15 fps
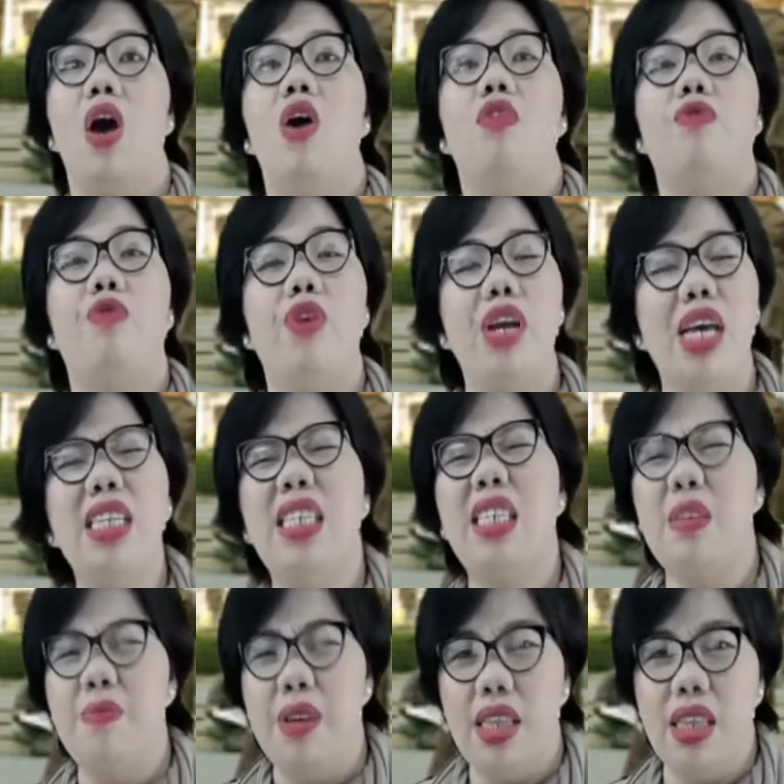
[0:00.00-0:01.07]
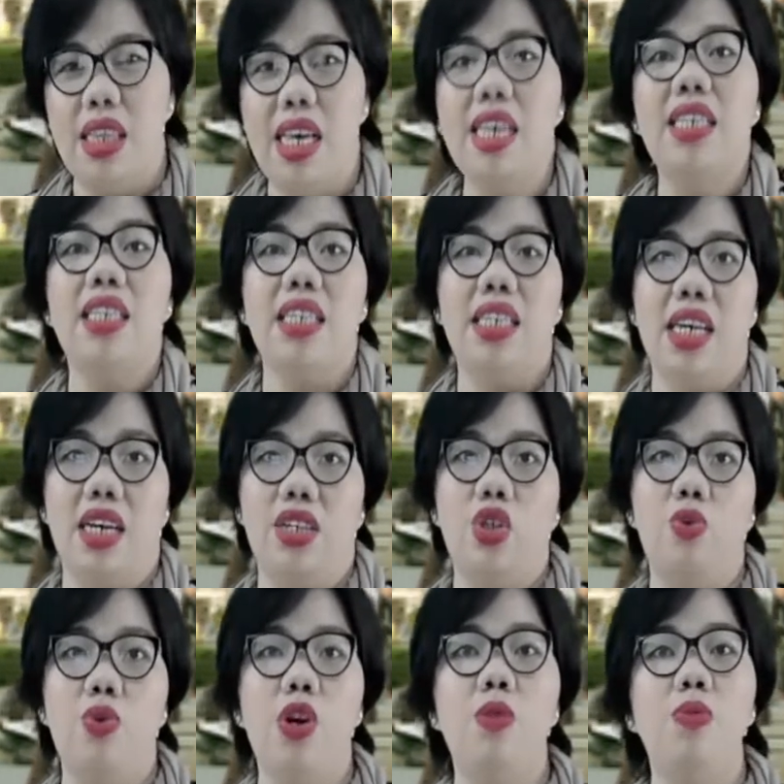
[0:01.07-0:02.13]
For intimate distance,
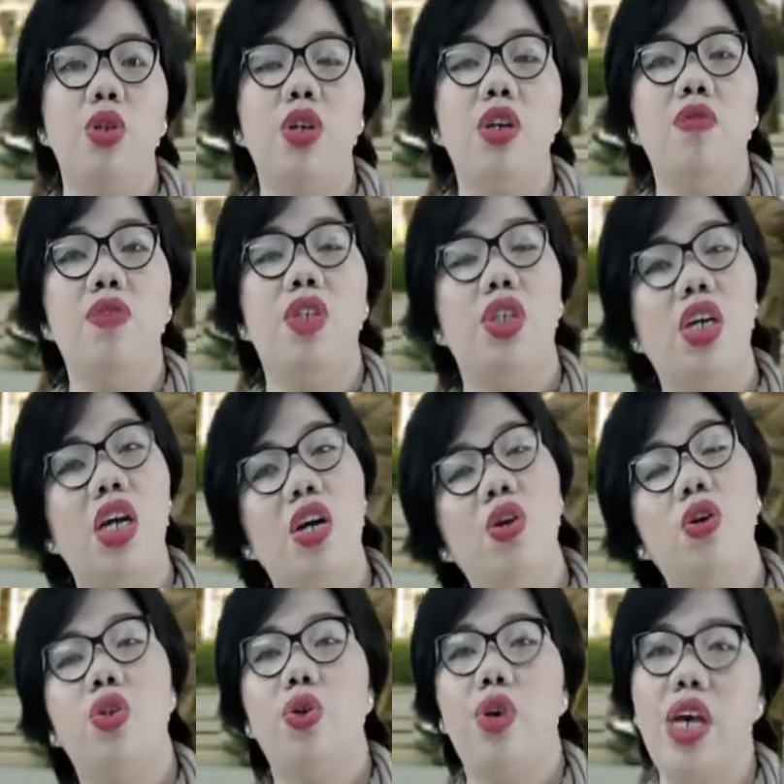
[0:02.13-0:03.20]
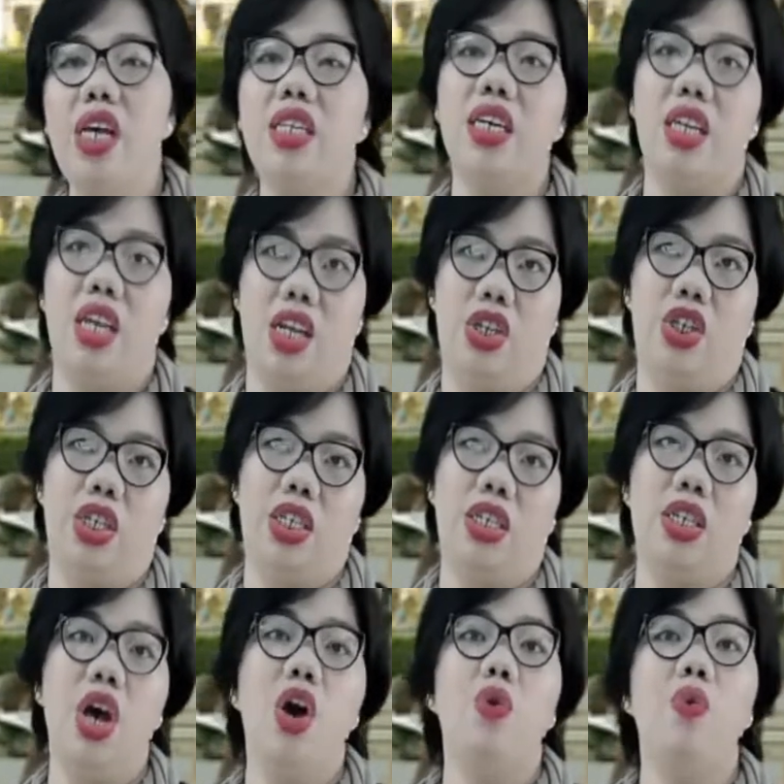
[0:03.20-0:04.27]
we observe 0 to 18
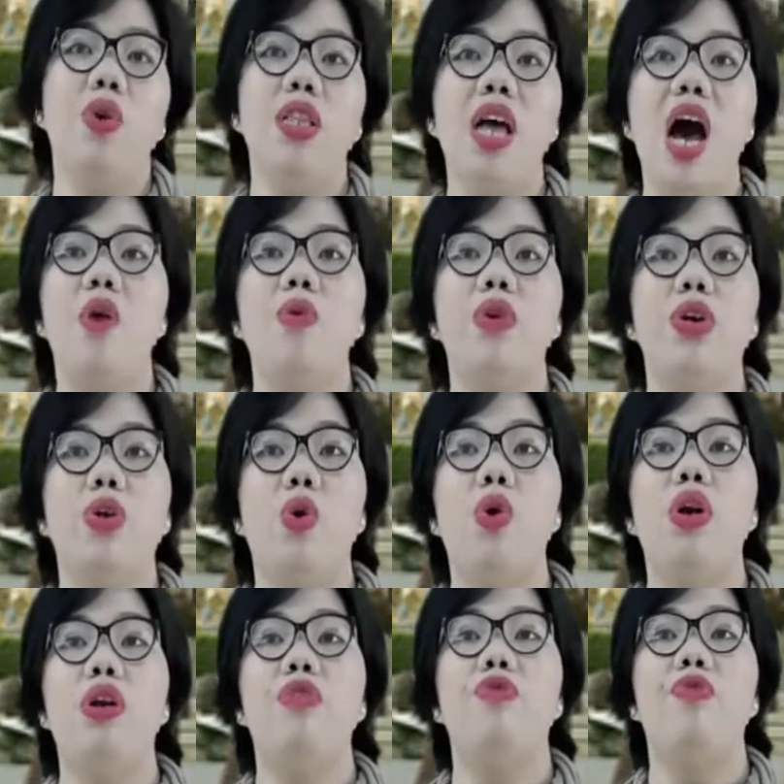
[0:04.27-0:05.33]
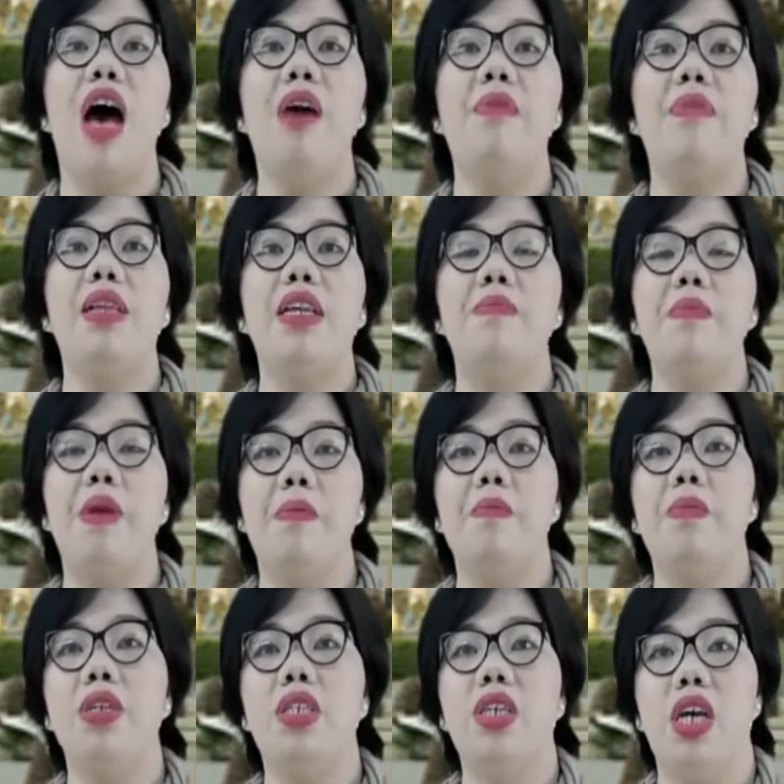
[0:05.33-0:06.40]
inches with our core family
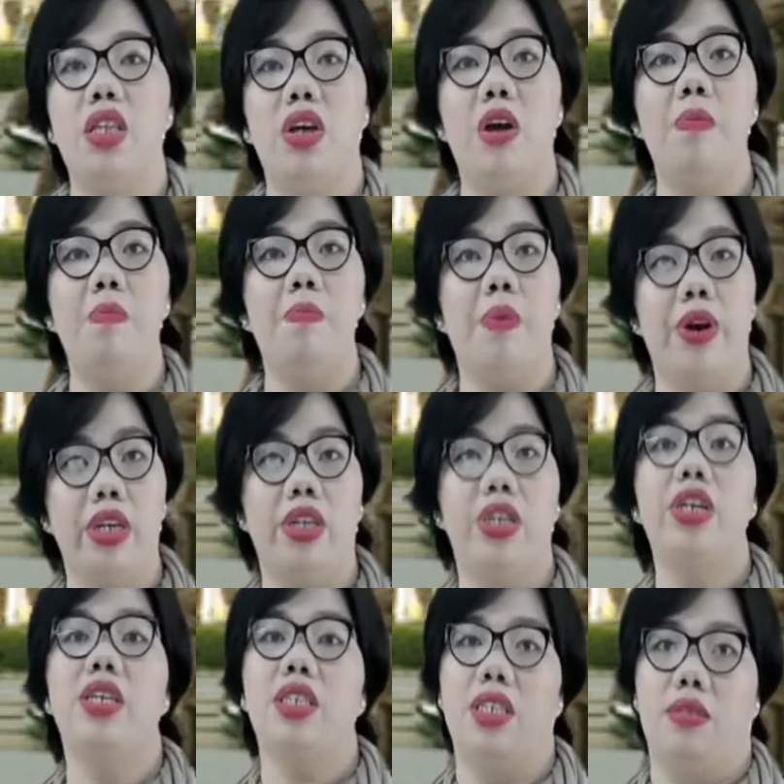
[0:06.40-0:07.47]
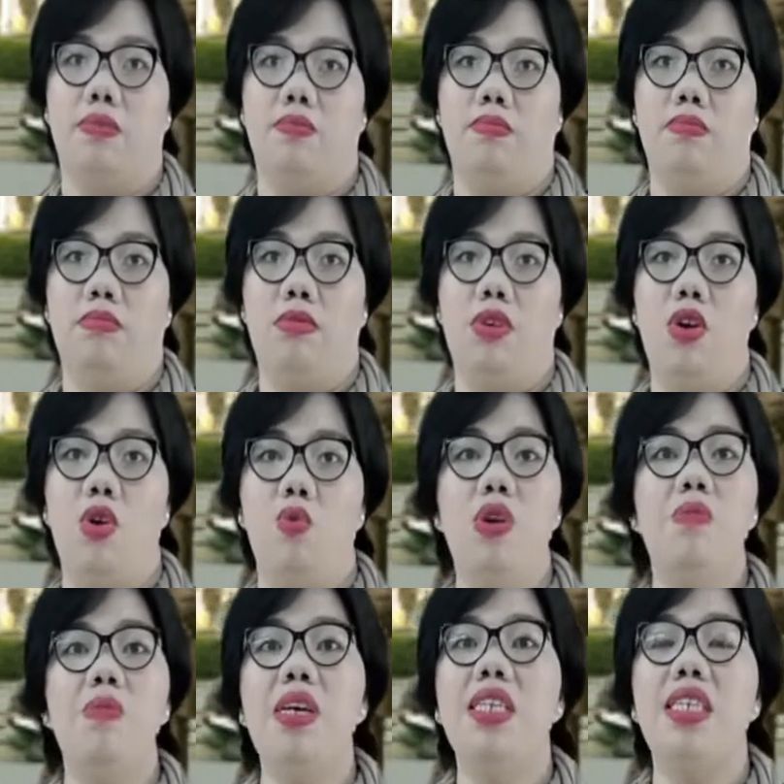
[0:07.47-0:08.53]
members and our partners. We
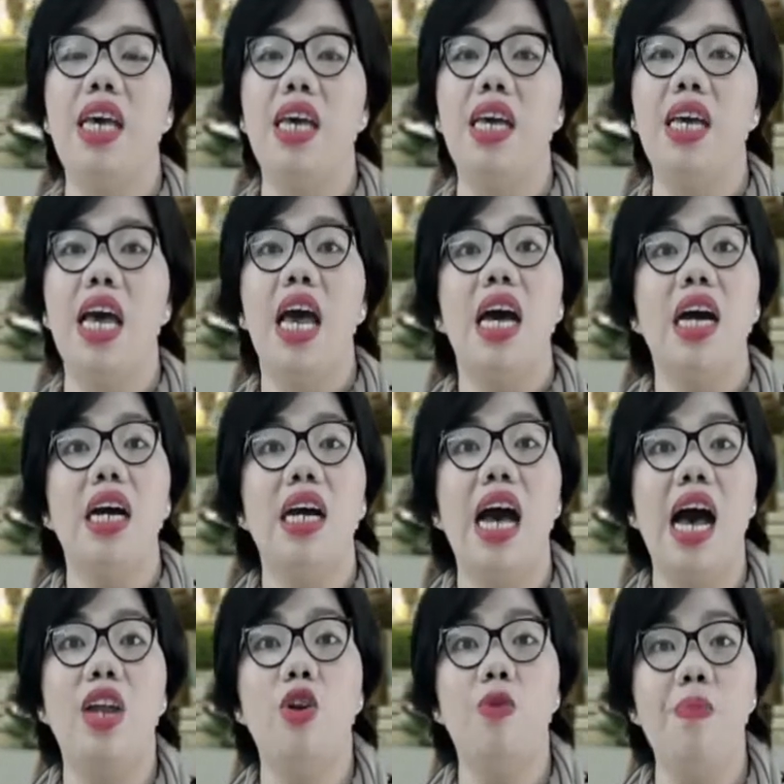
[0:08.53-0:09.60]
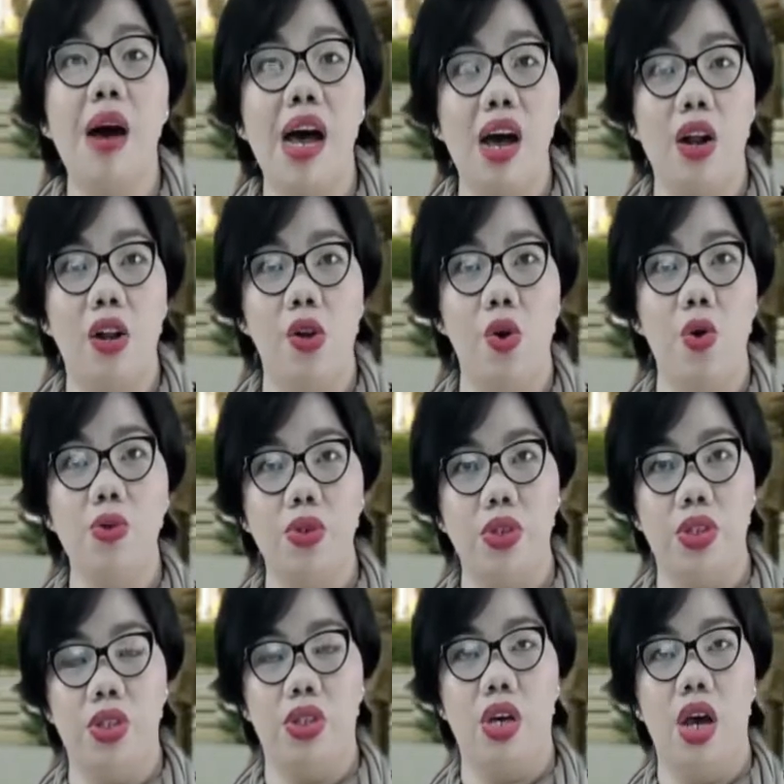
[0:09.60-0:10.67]
may say, gaano ba
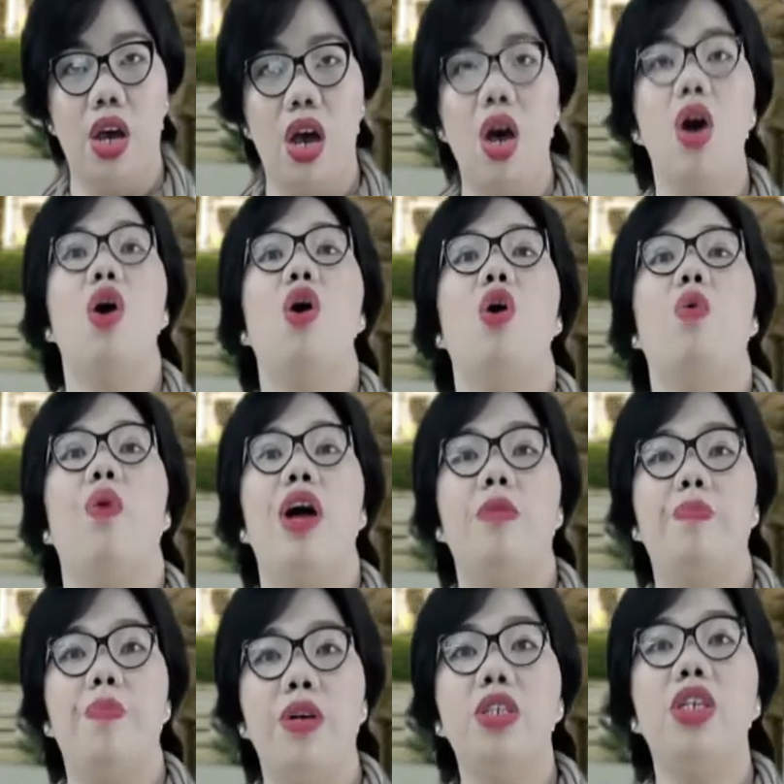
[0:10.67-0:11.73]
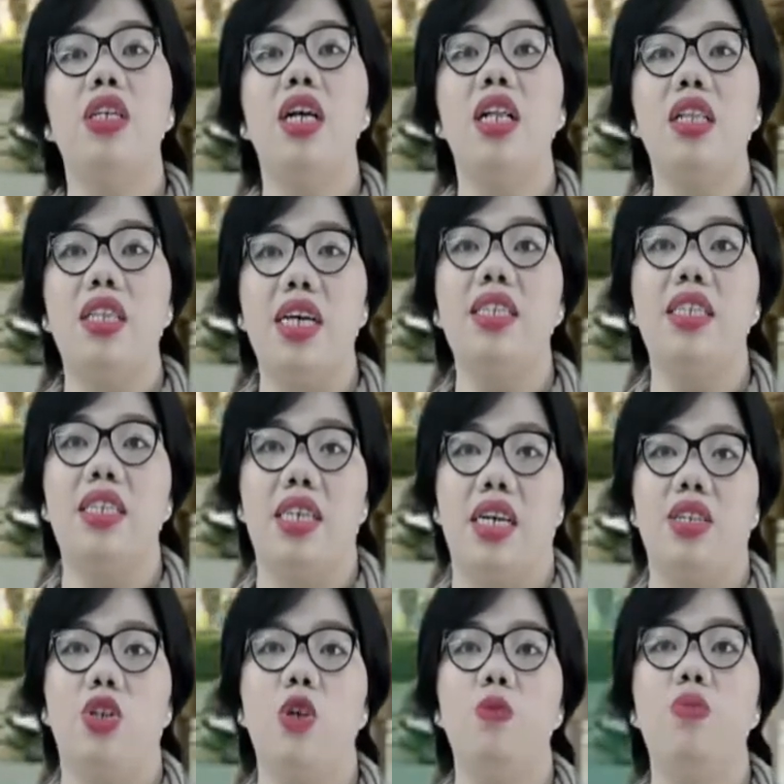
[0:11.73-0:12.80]
ka-close? While personal
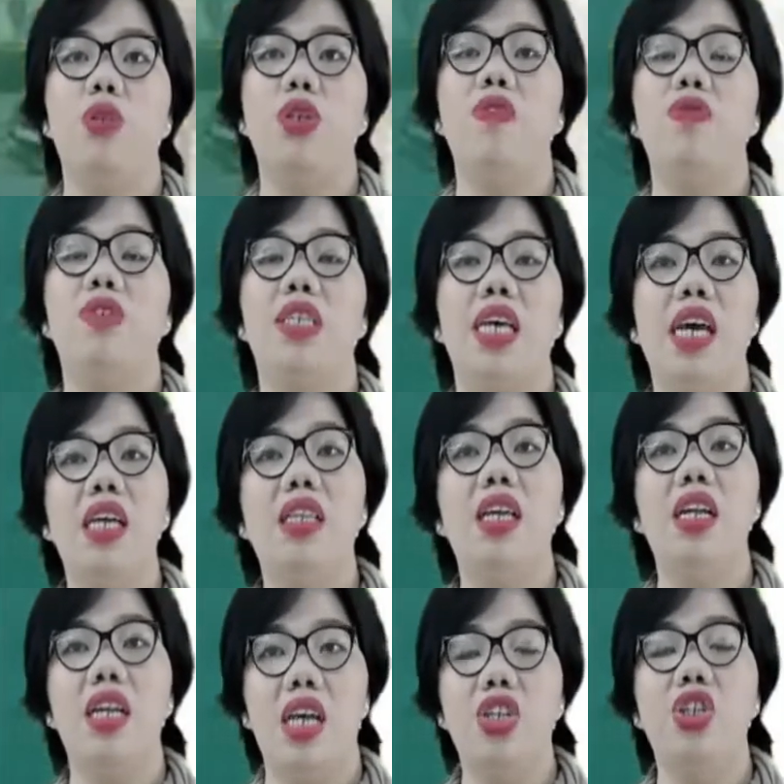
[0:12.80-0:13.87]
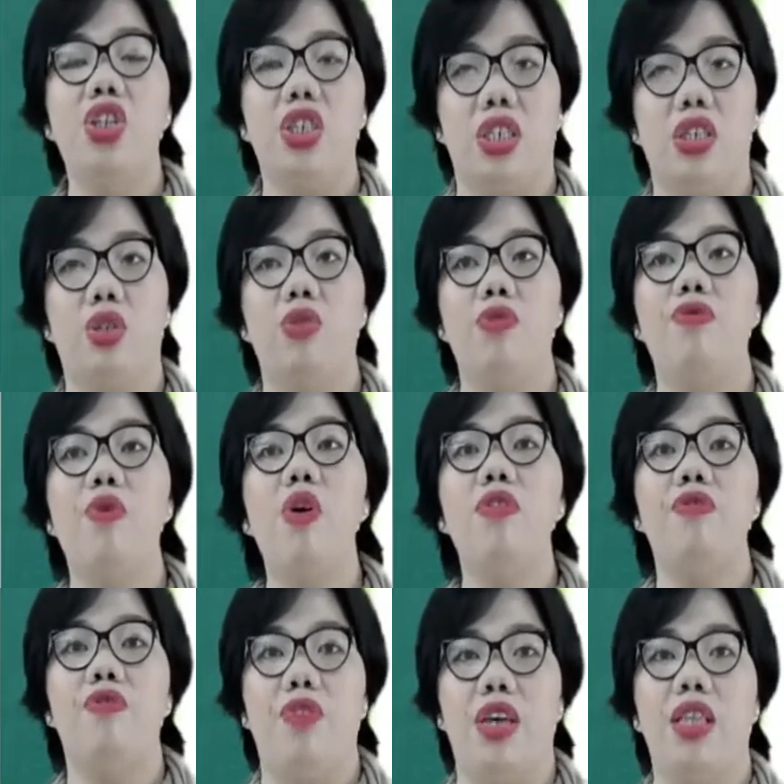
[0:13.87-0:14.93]
distance observes 18 inches to
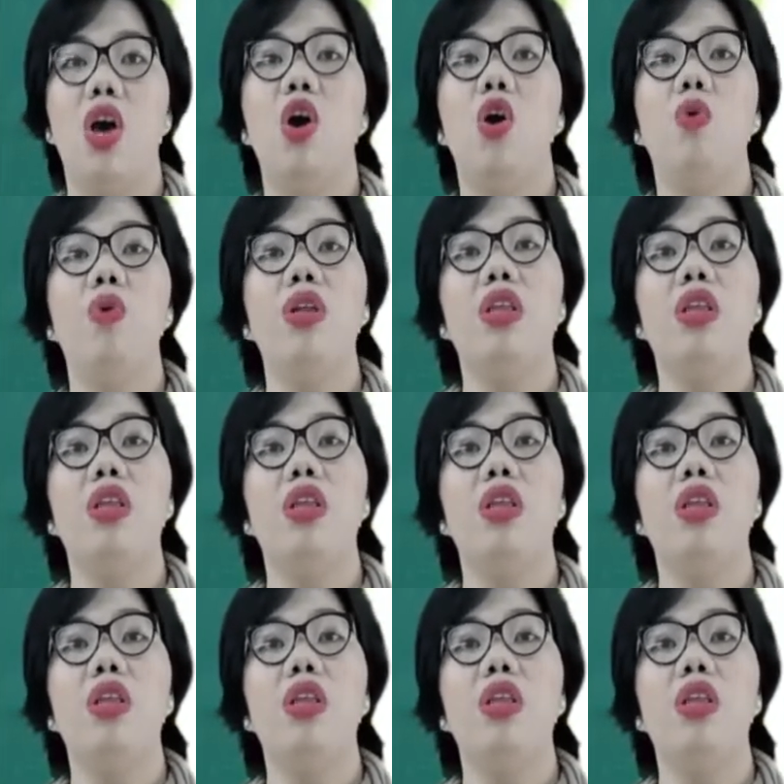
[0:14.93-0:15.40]
4 feet with